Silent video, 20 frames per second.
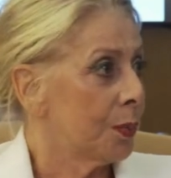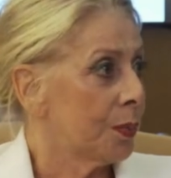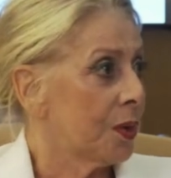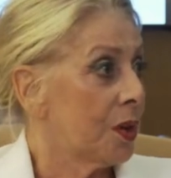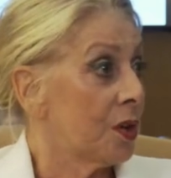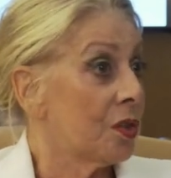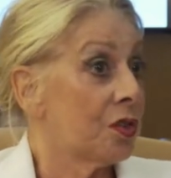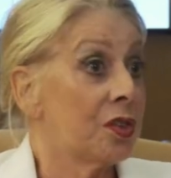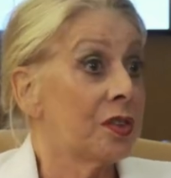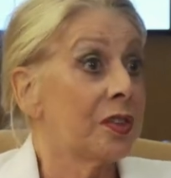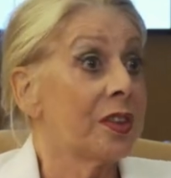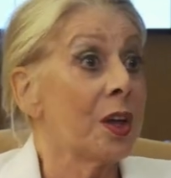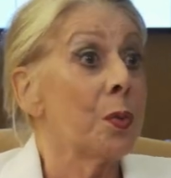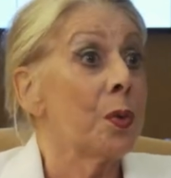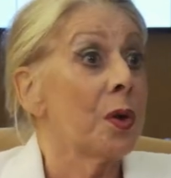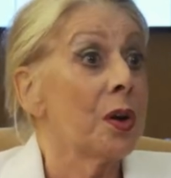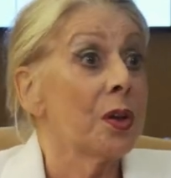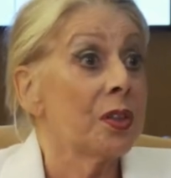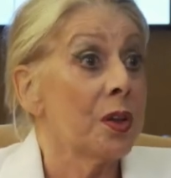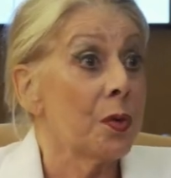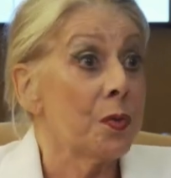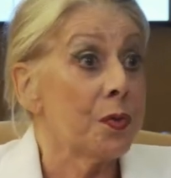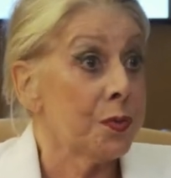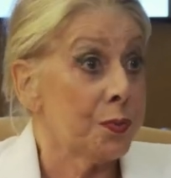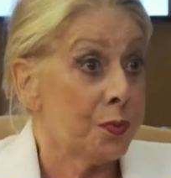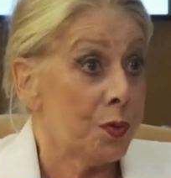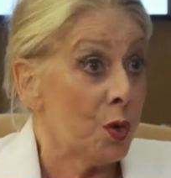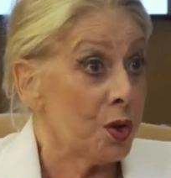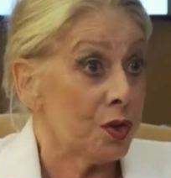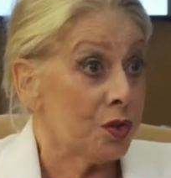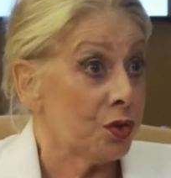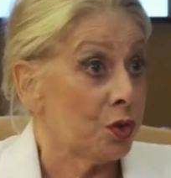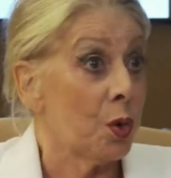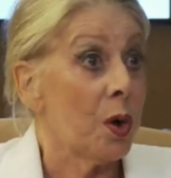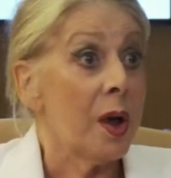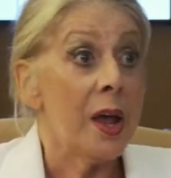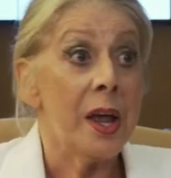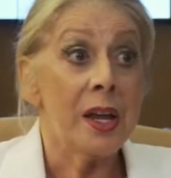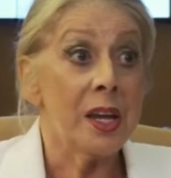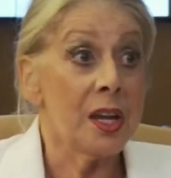Because they were forced
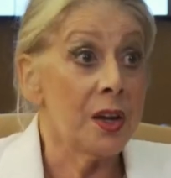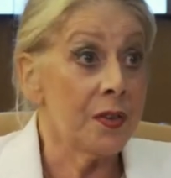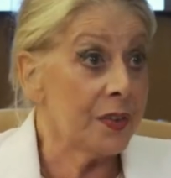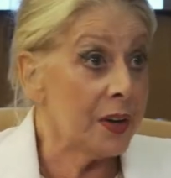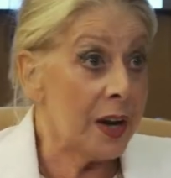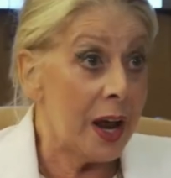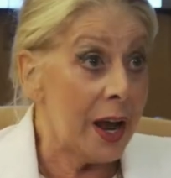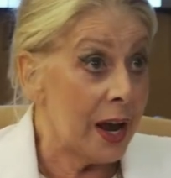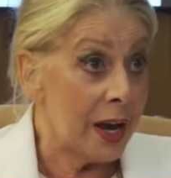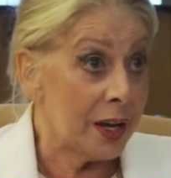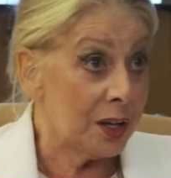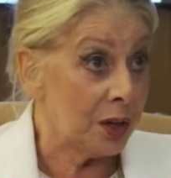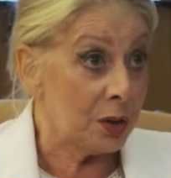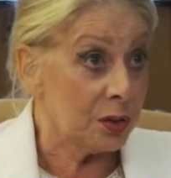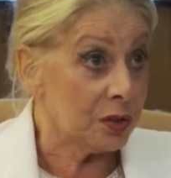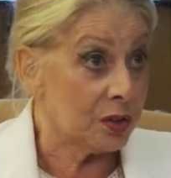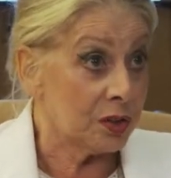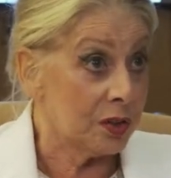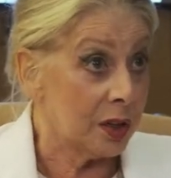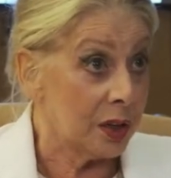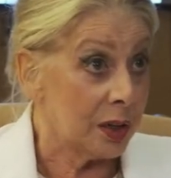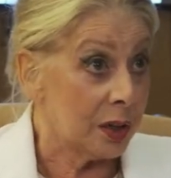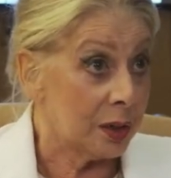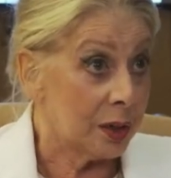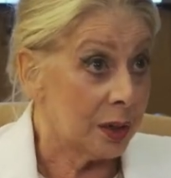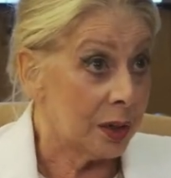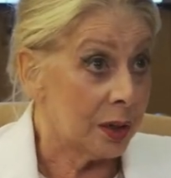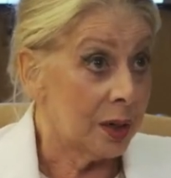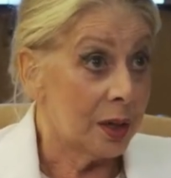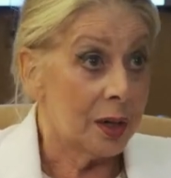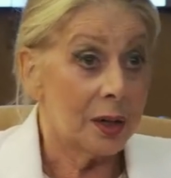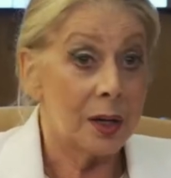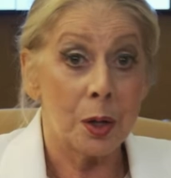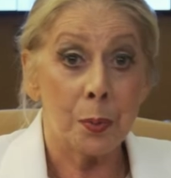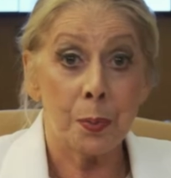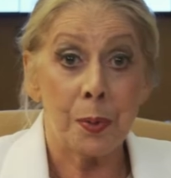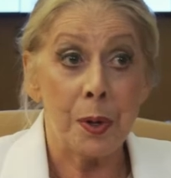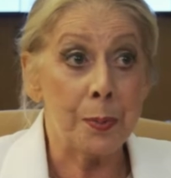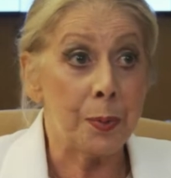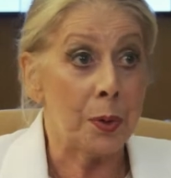to. Even adults did. Mm-hmm.
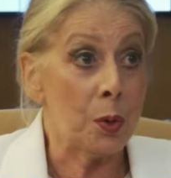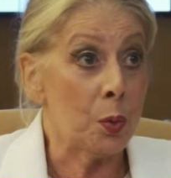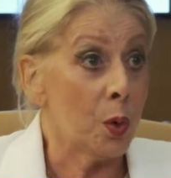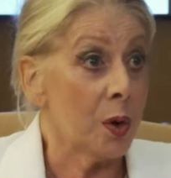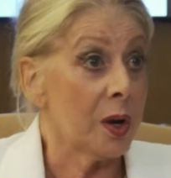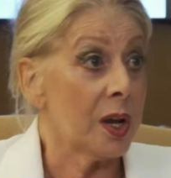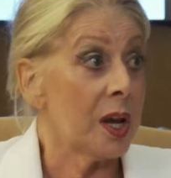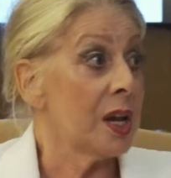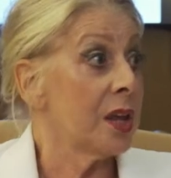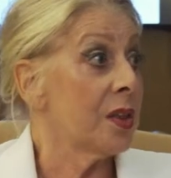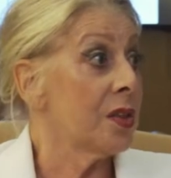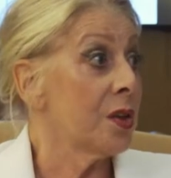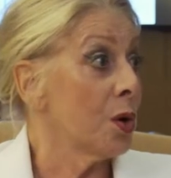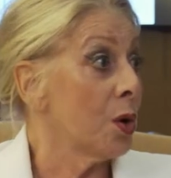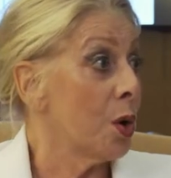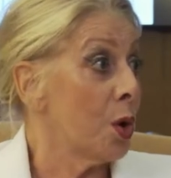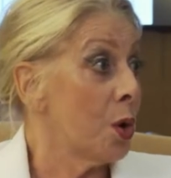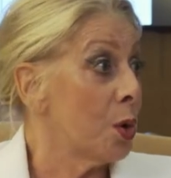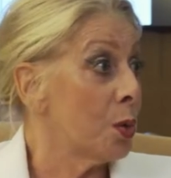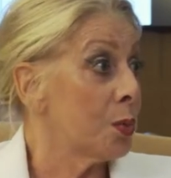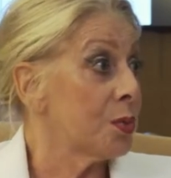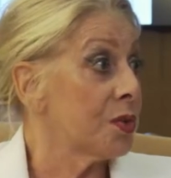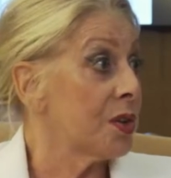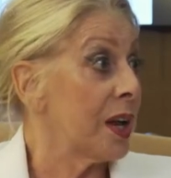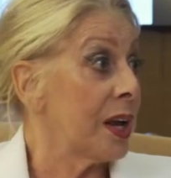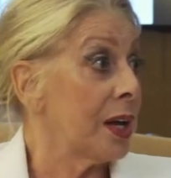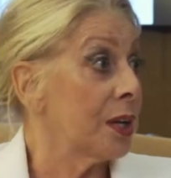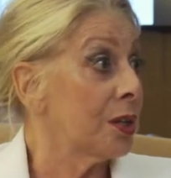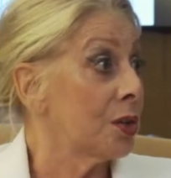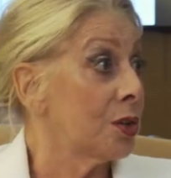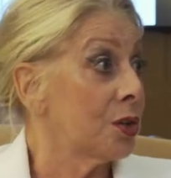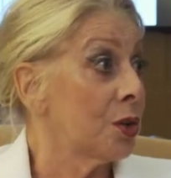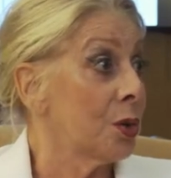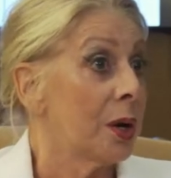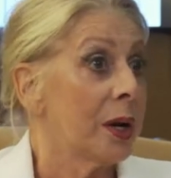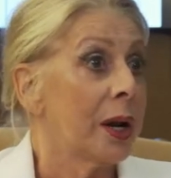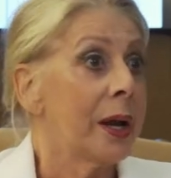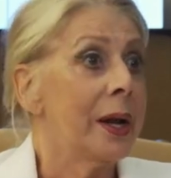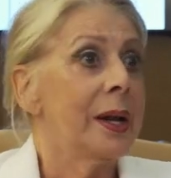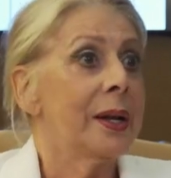Like people working in their homes, they had to do
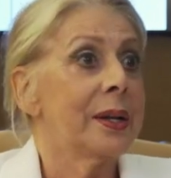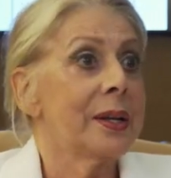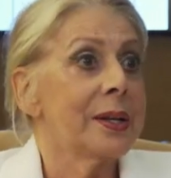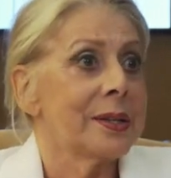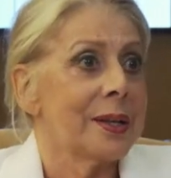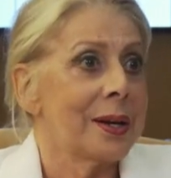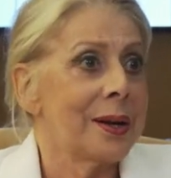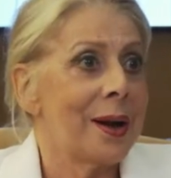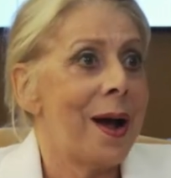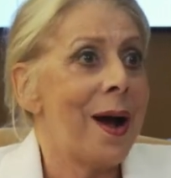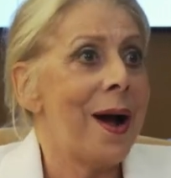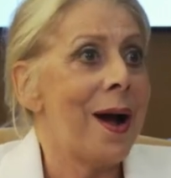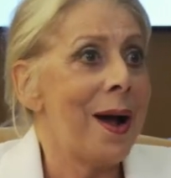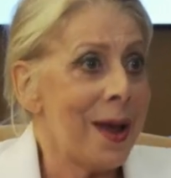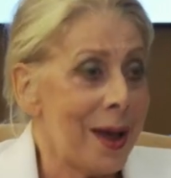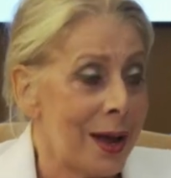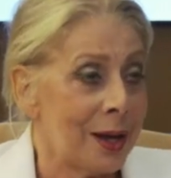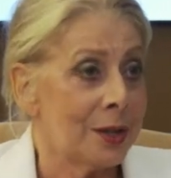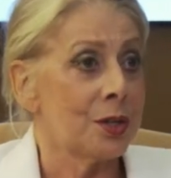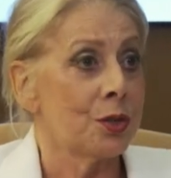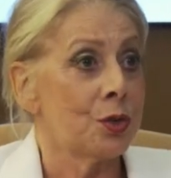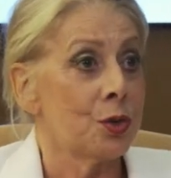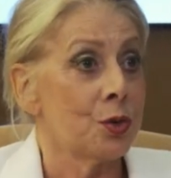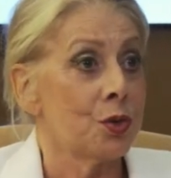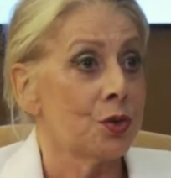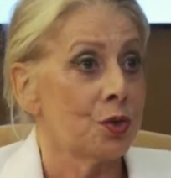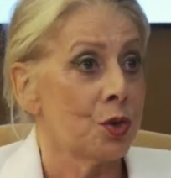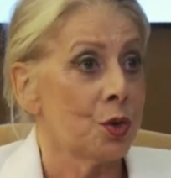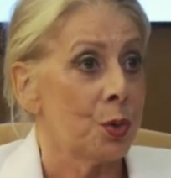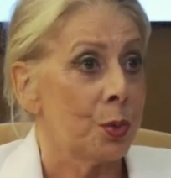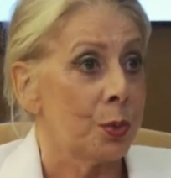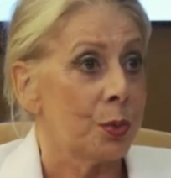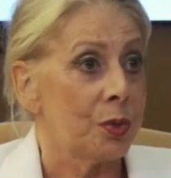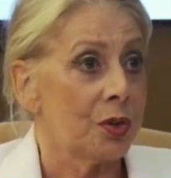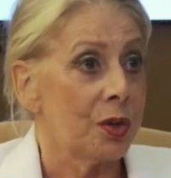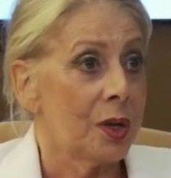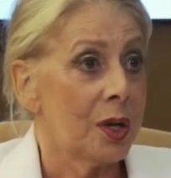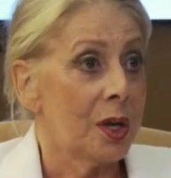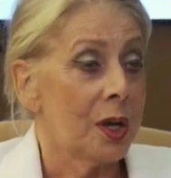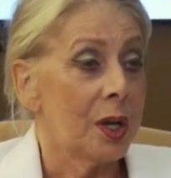it. Listen, I had to do Zooms.